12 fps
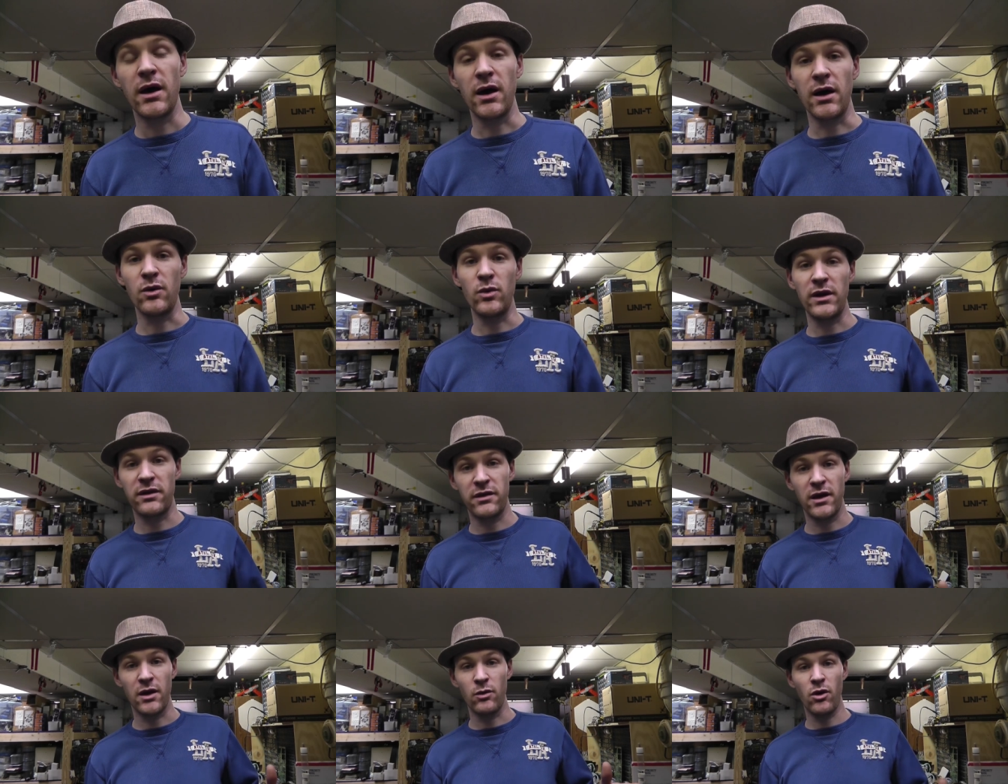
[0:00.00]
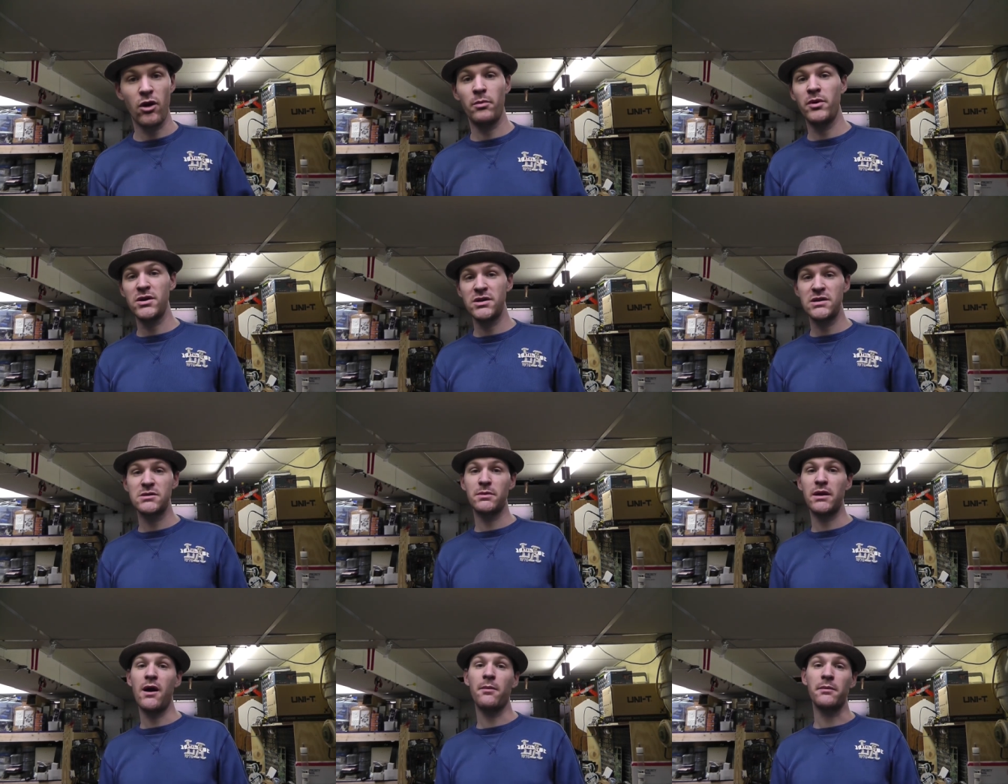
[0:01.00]
uh, with uh, Raw Bush. He's
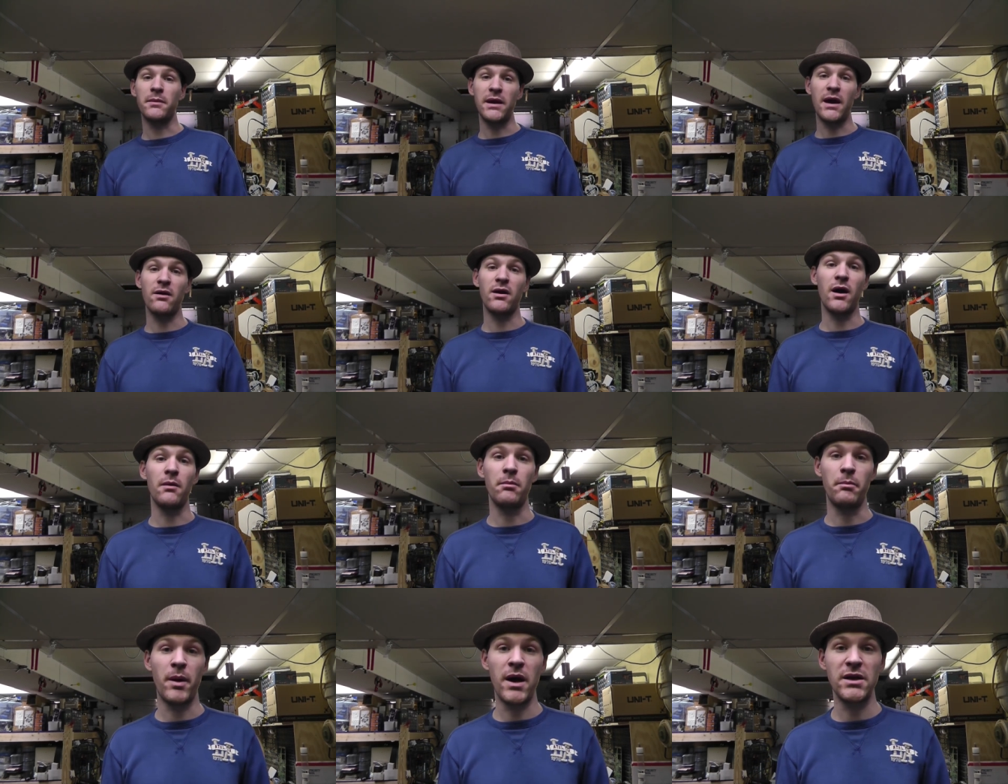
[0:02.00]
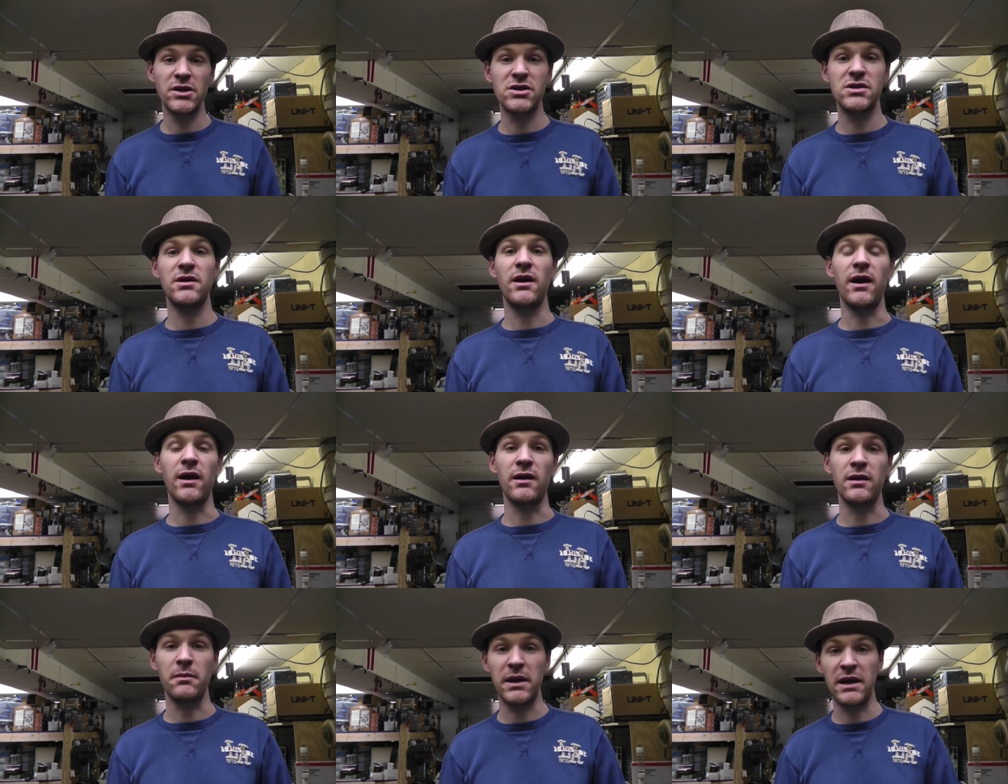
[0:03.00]
been helping me out a bunch
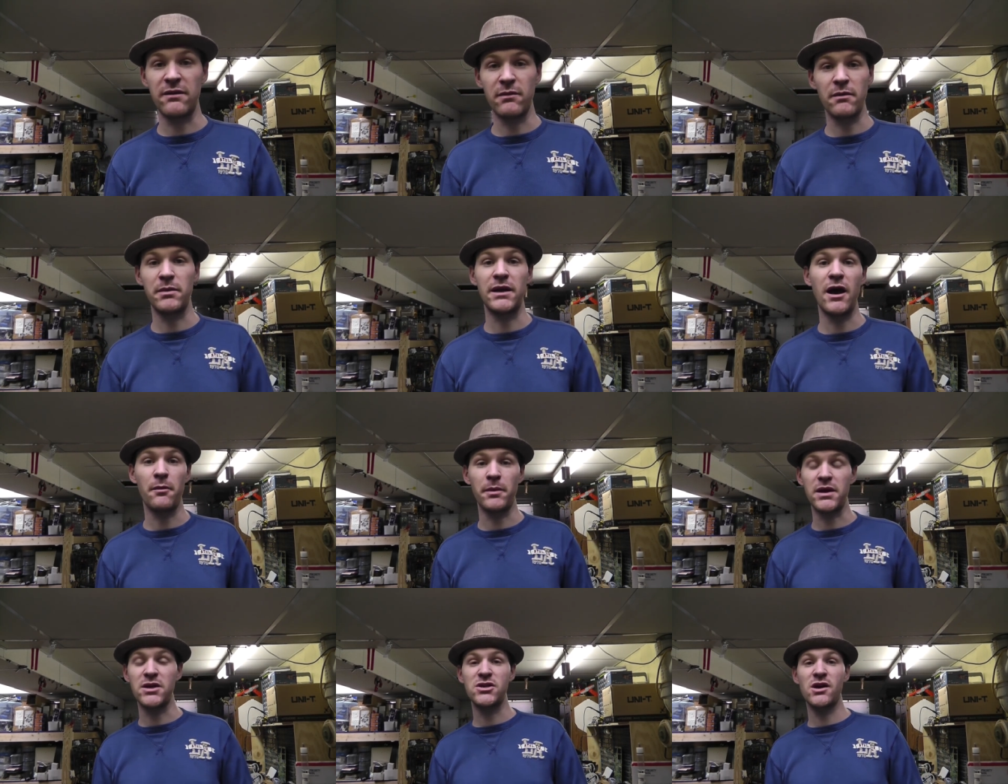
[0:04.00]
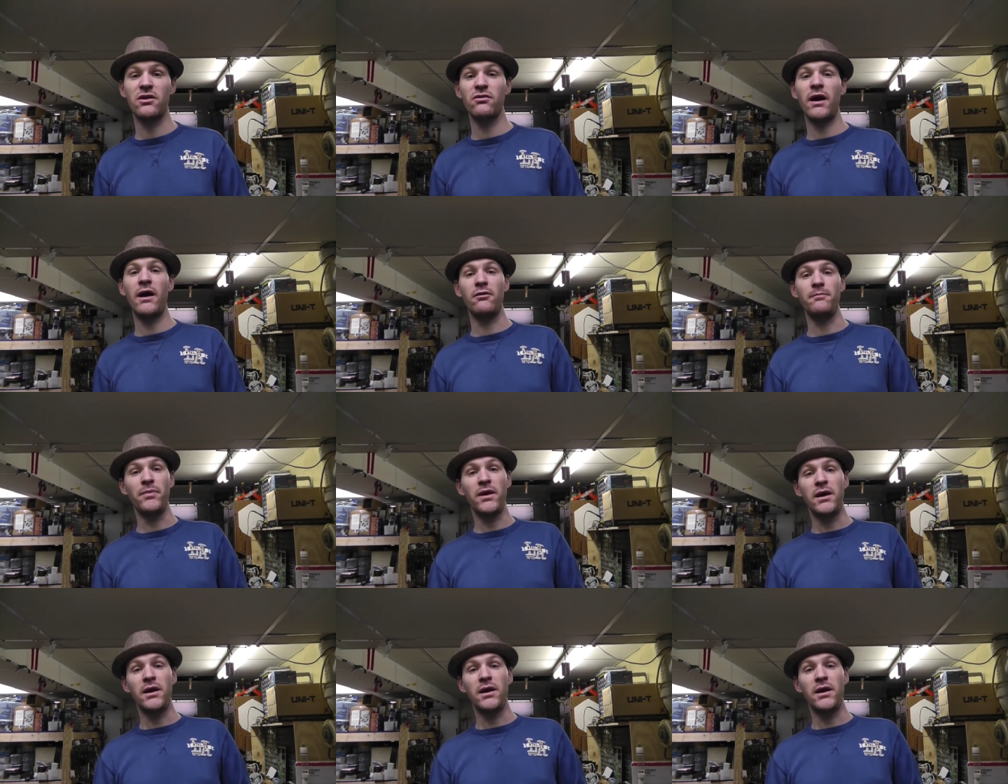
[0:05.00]
and uh, me and him have been helping each other out